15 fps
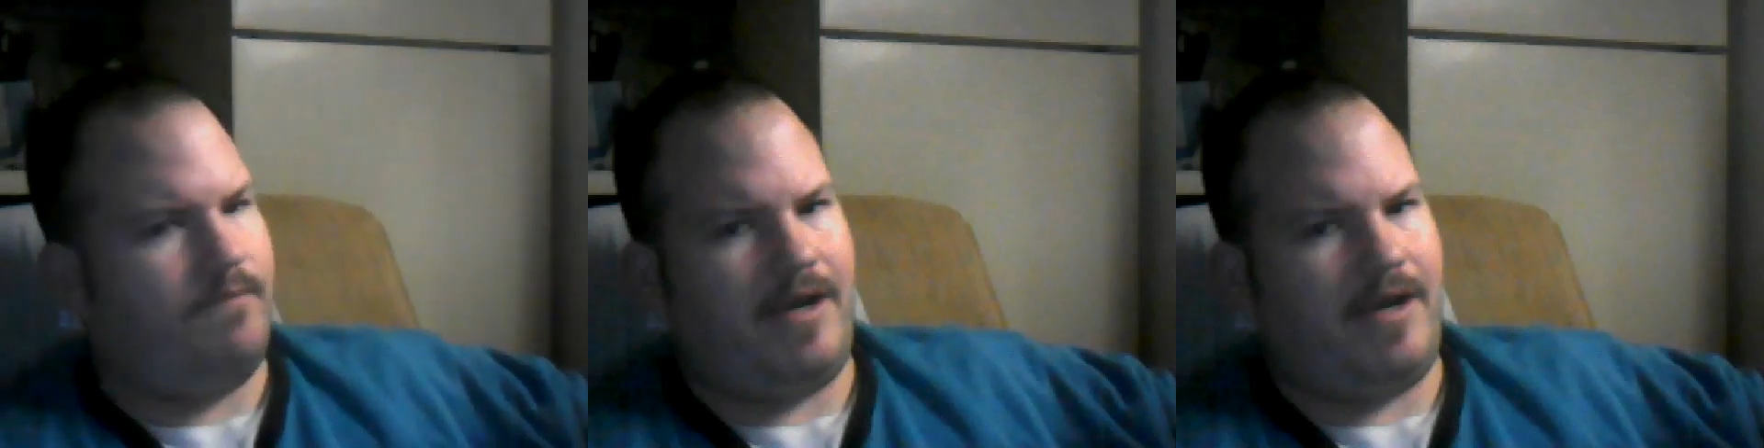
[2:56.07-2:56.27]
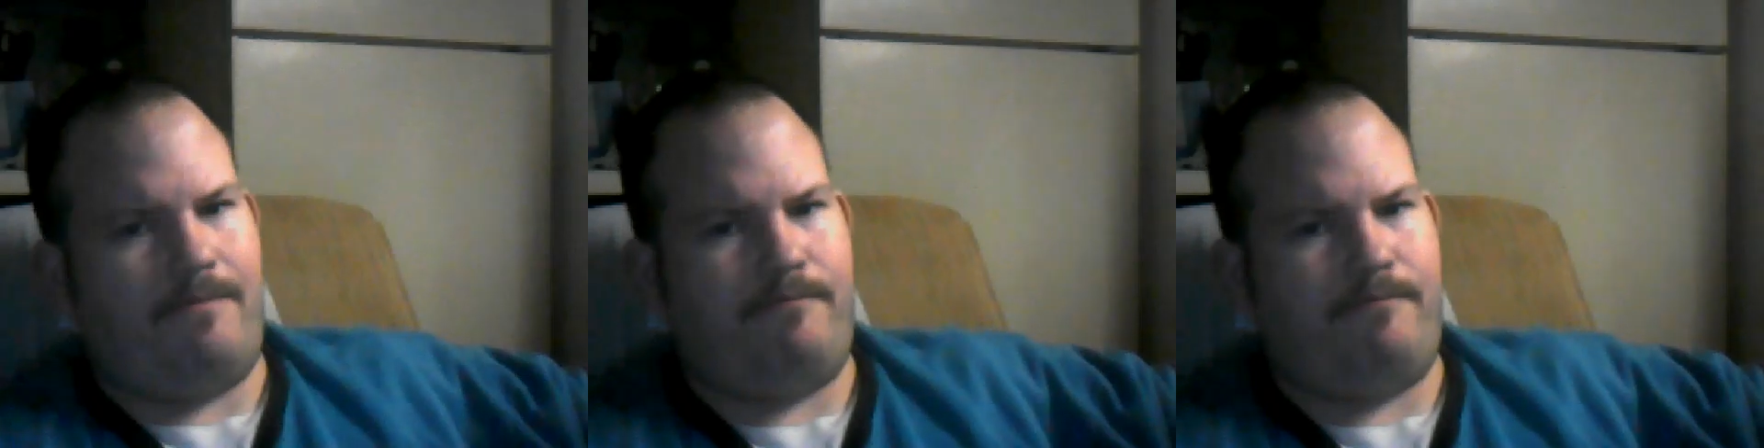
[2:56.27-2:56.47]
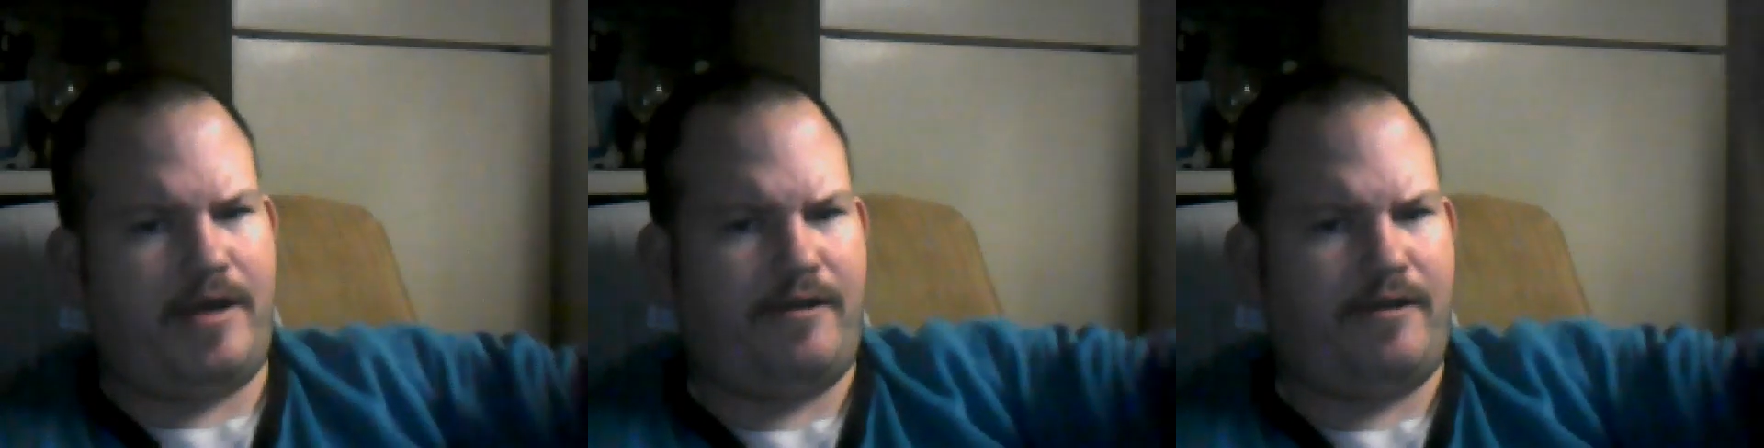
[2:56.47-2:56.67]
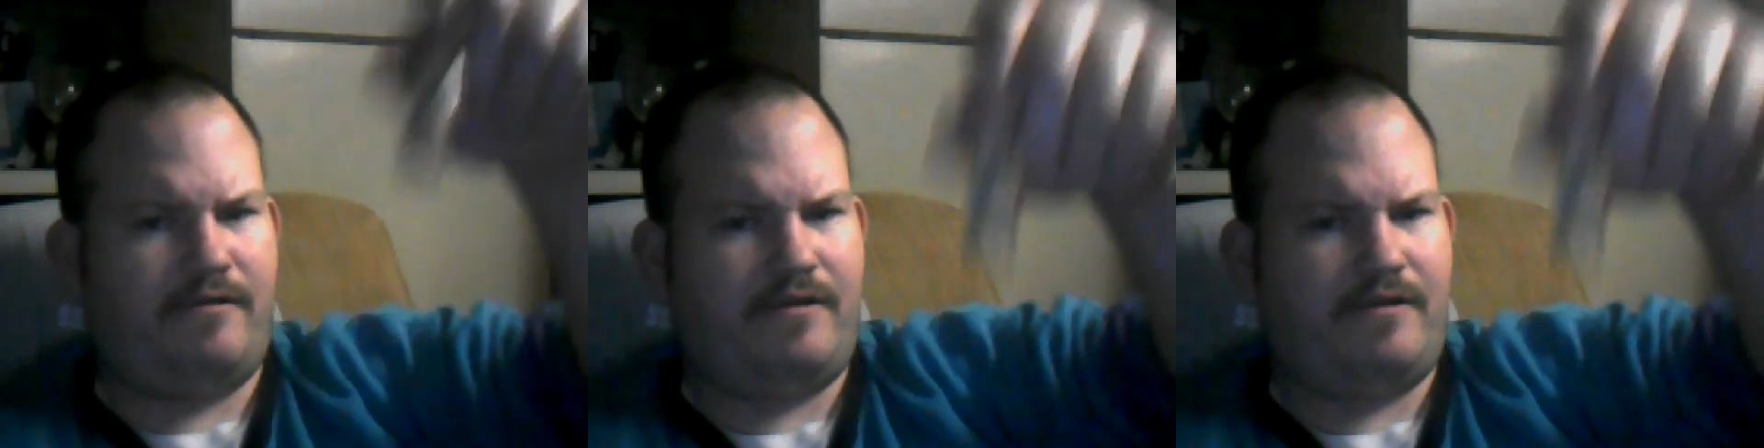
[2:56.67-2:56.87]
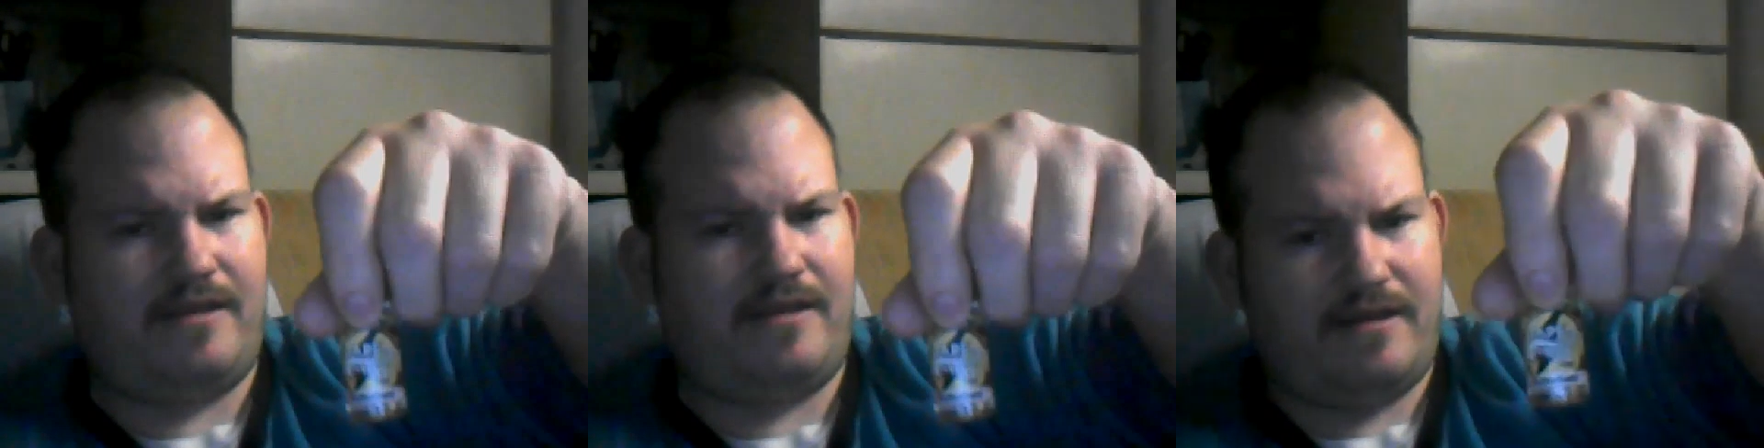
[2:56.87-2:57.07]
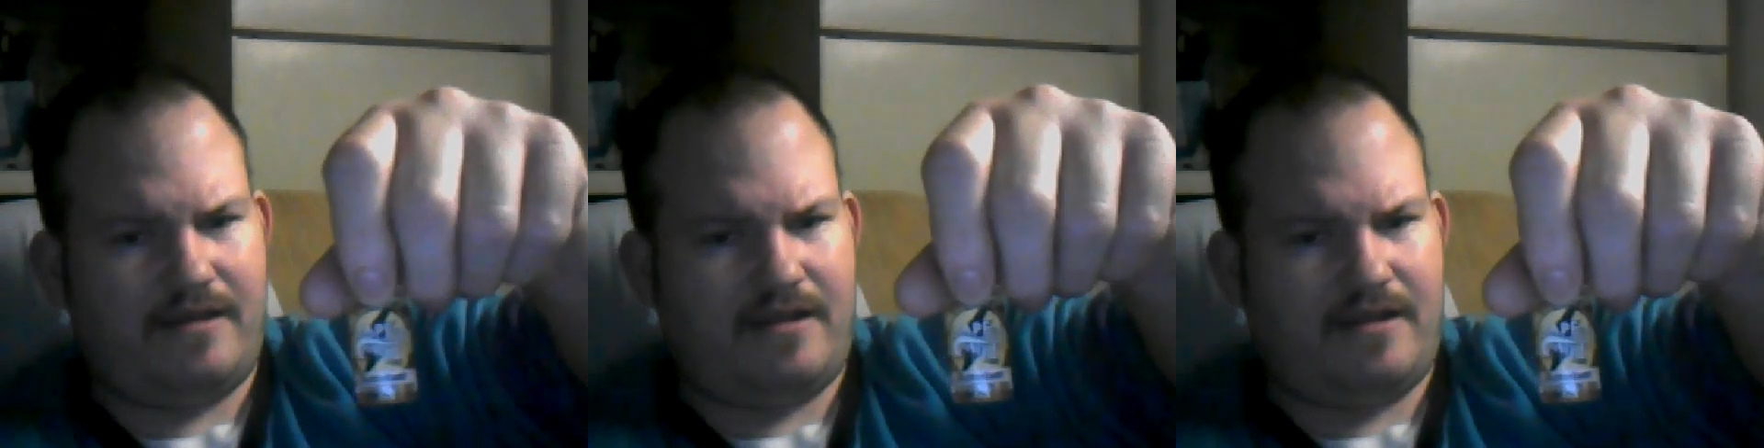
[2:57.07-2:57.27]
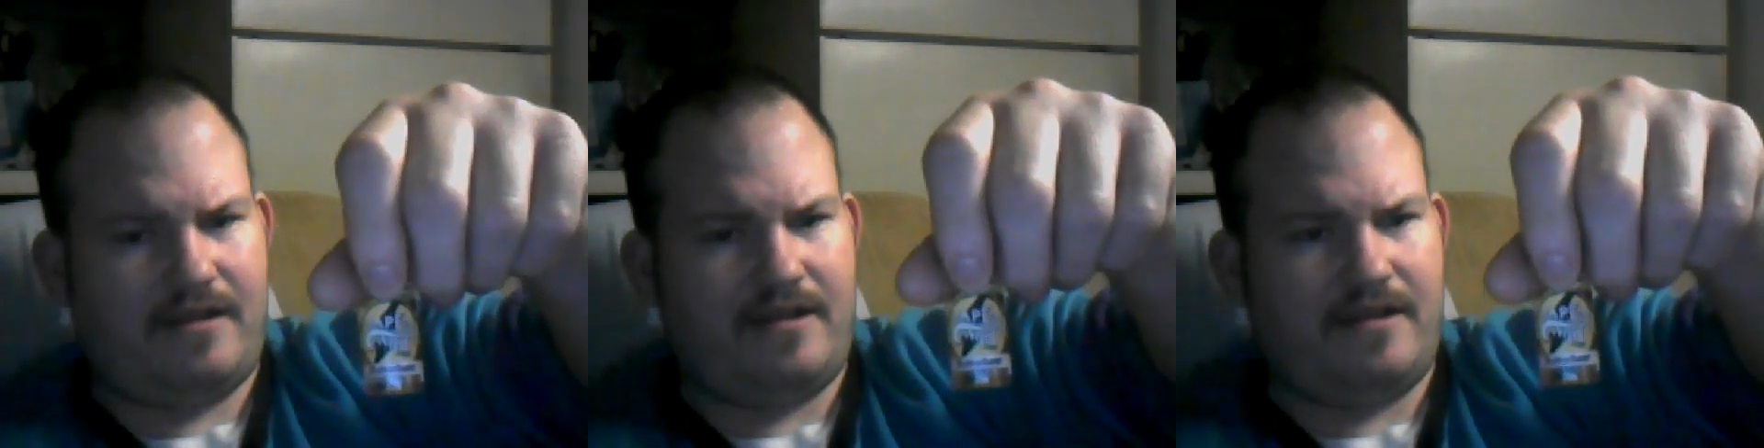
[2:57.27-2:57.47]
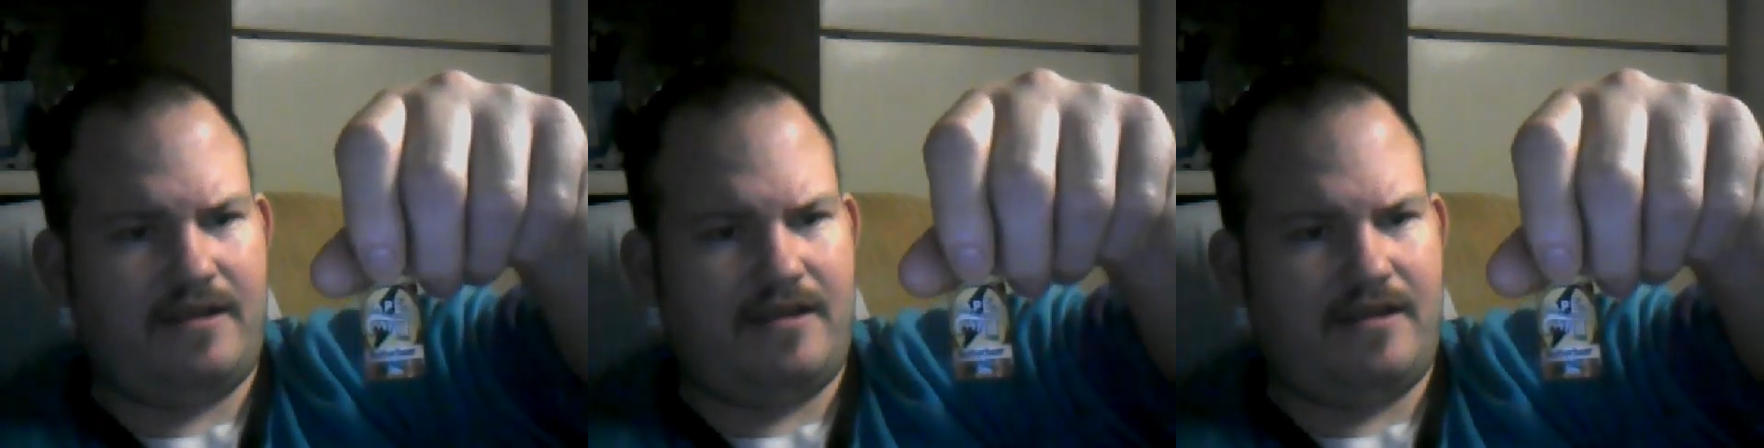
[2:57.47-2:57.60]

buy a bottle like this